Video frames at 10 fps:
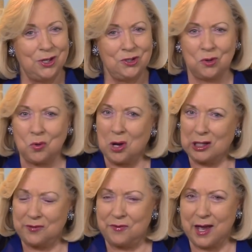to
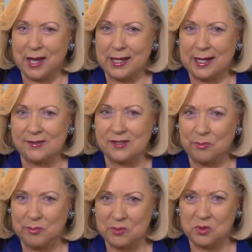qualify as the
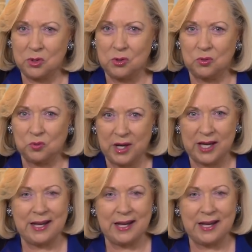biblical red